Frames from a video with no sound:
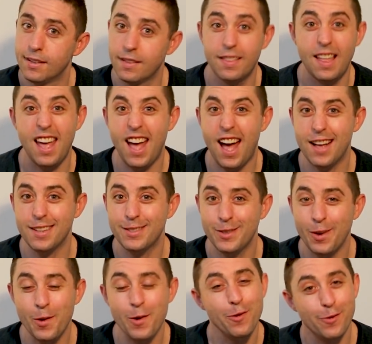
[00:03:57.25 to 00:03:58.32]
They are
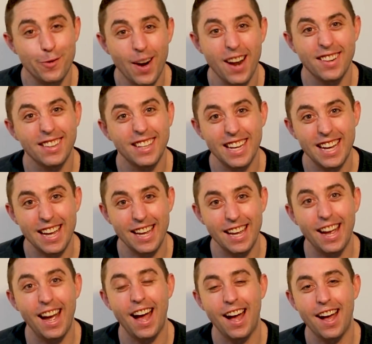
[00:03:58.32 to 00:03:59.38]
so friendly,